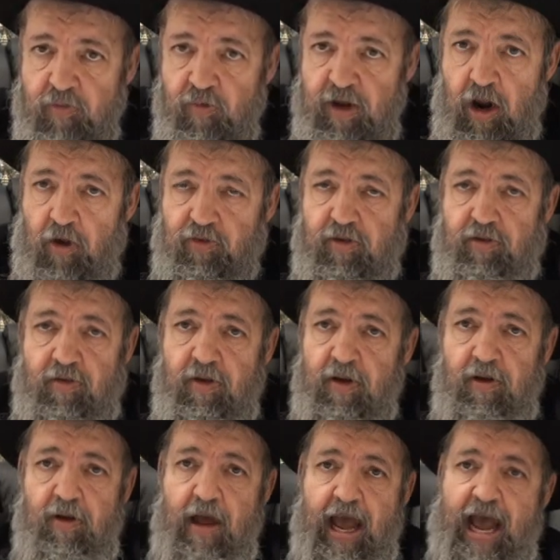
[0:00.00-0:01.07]
We don't
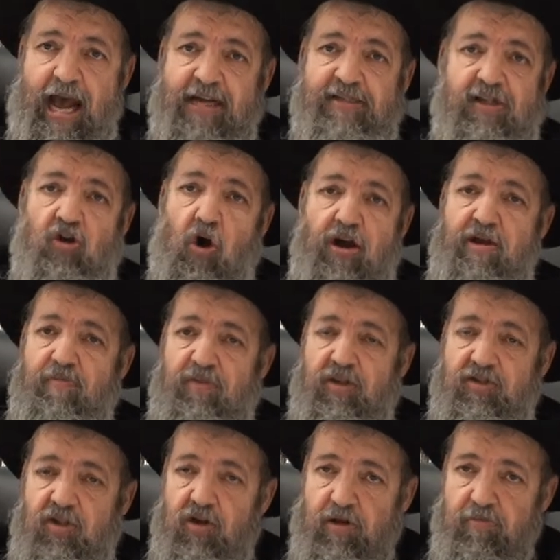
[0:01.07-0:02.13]
ask Goyim
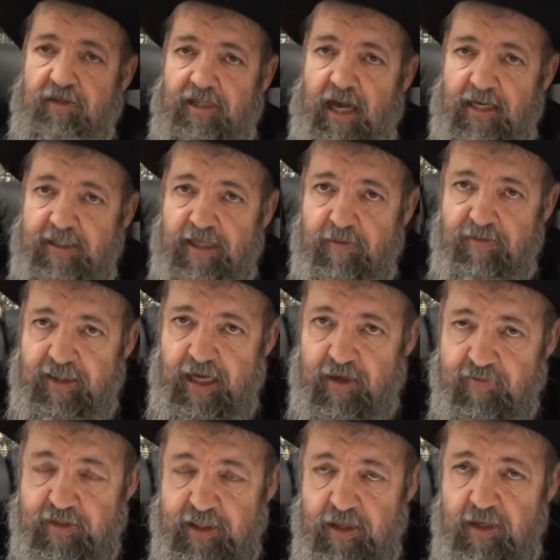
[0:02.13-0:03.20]
to circumcise
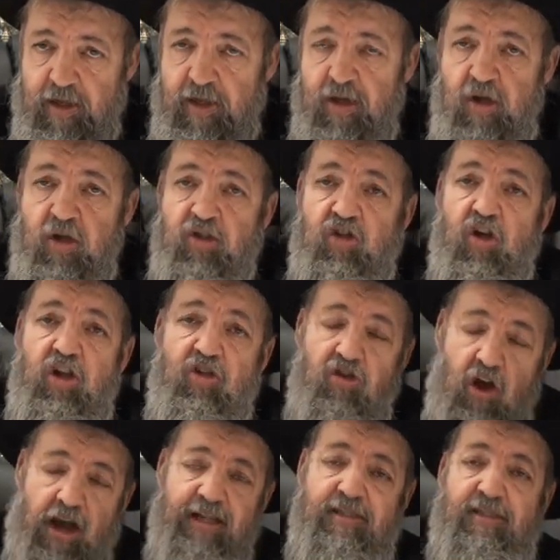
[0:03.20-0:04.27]
themselves. So the
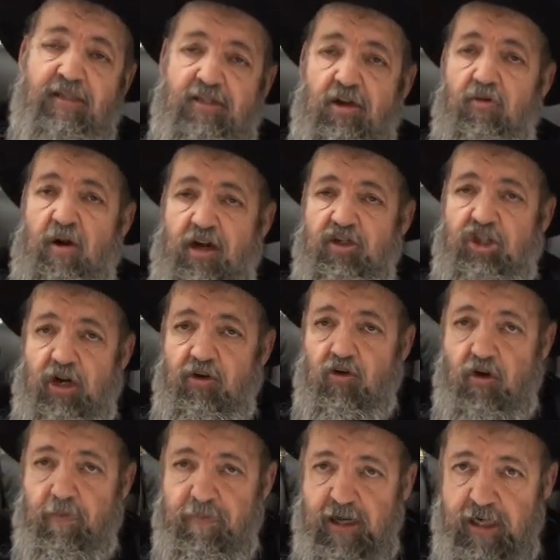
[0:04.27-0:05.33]
Toises Arash and
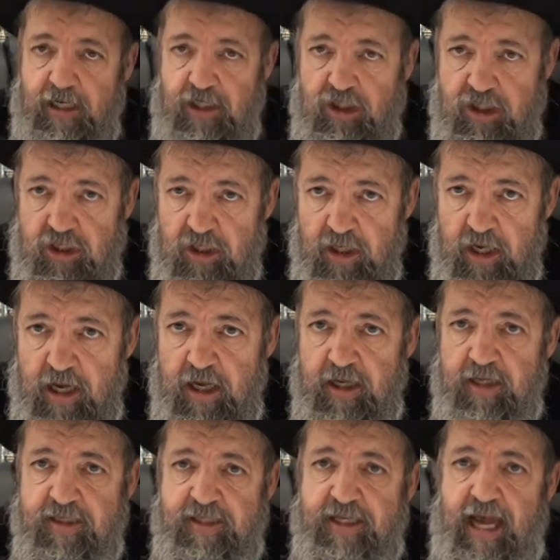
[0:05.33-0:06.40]
Chumash
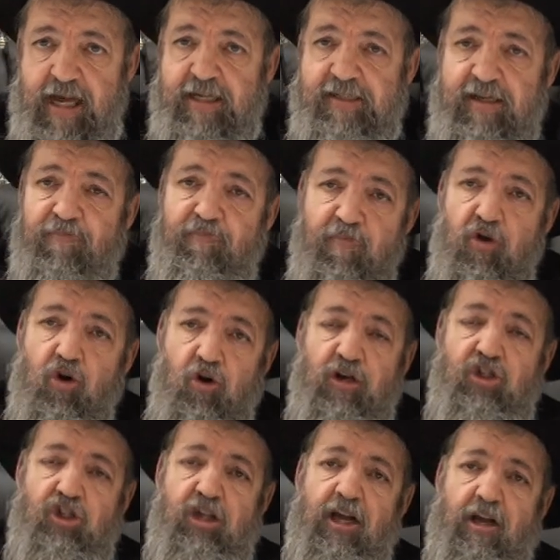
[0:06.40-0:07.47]
says a
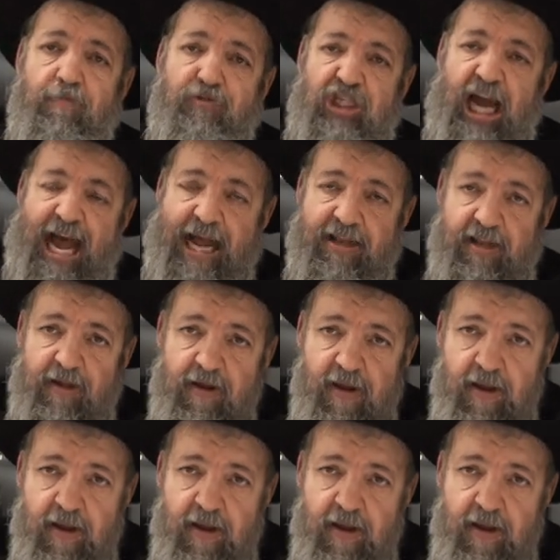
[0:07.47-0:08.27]
Mechudish Pshat